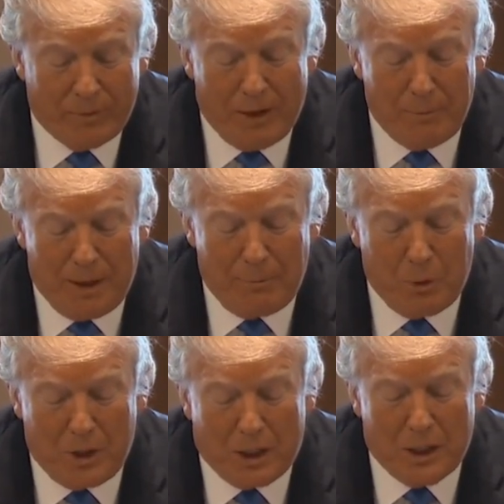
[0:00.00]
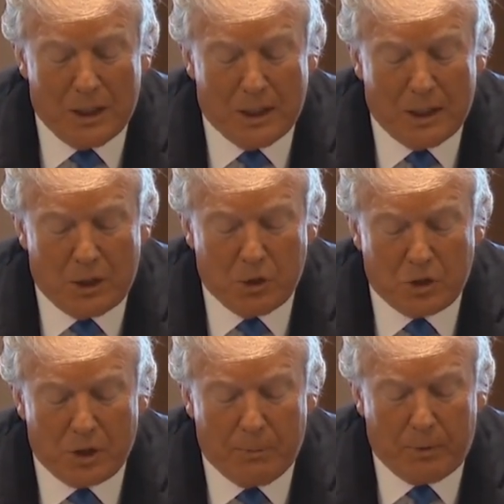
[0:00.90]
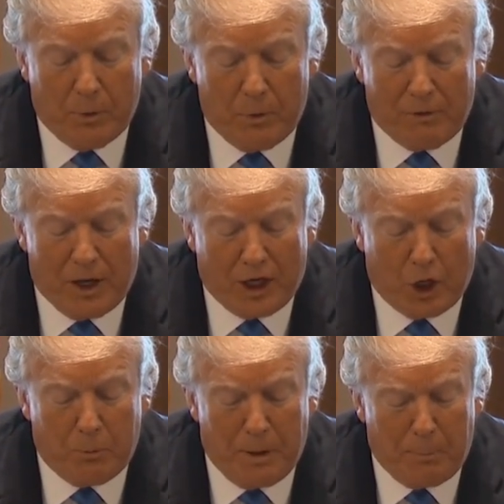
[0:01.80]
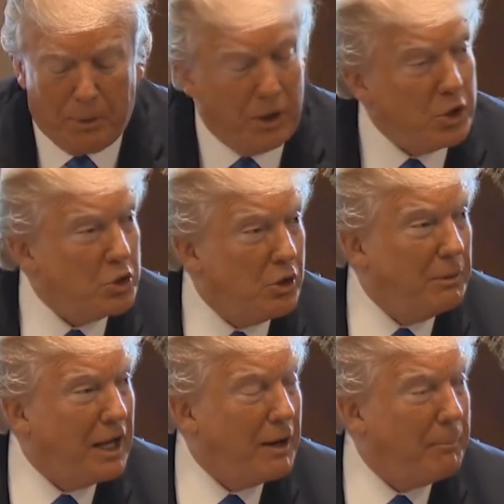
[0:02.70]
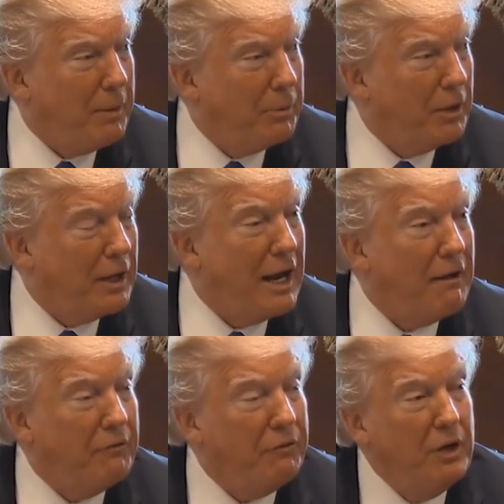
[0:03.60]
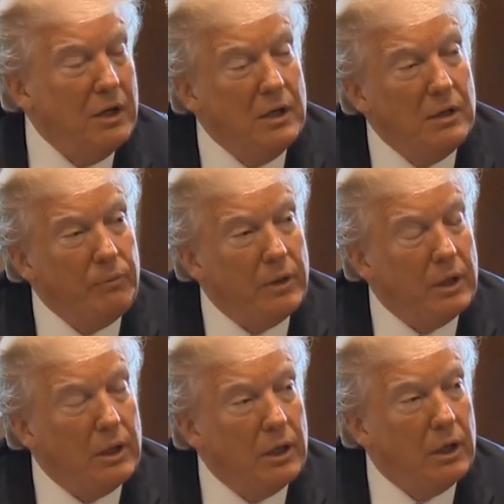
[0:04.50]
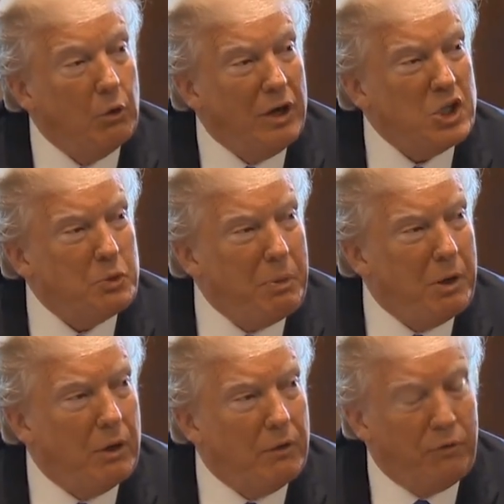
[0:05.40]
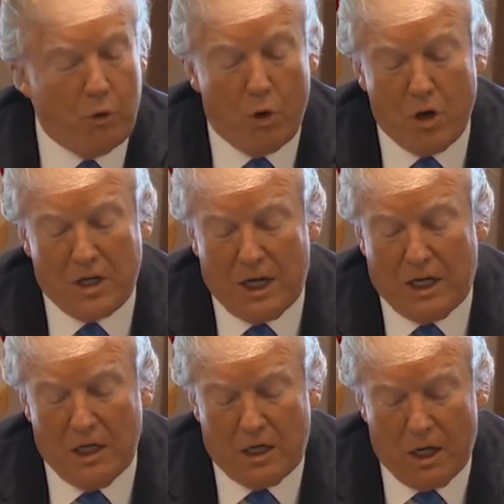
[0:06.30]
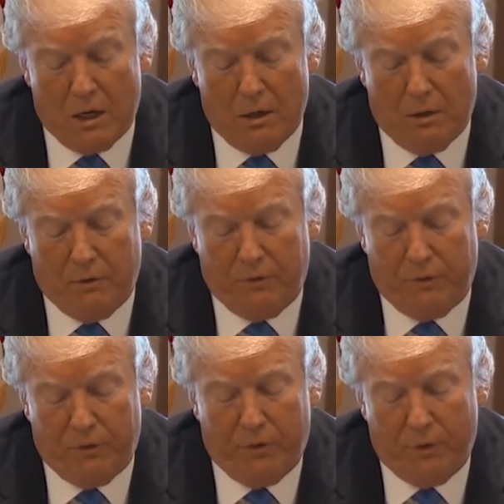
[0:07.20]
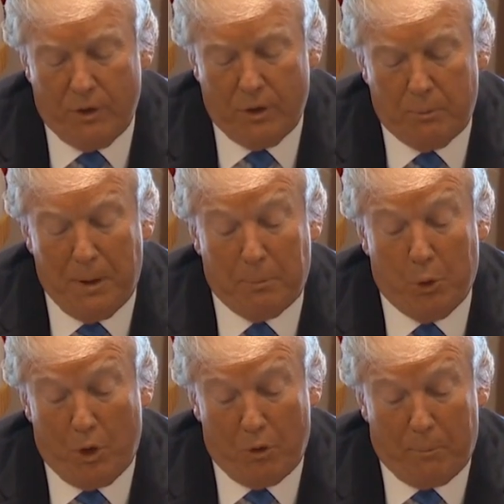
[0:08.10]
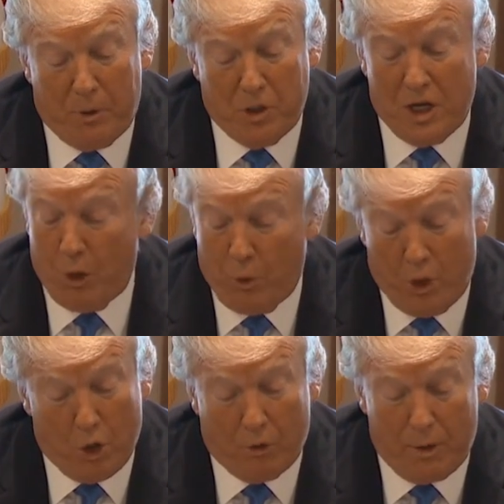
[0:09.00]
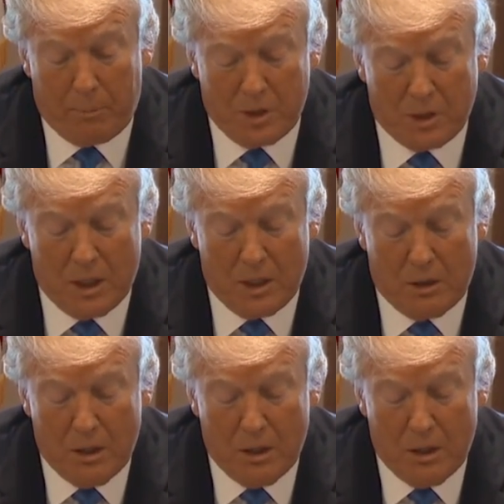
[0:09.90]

And maybe we can do something. We have a lot of good people in this room, a lot of people that have a great spirit for taking care of people we represent, we all represent.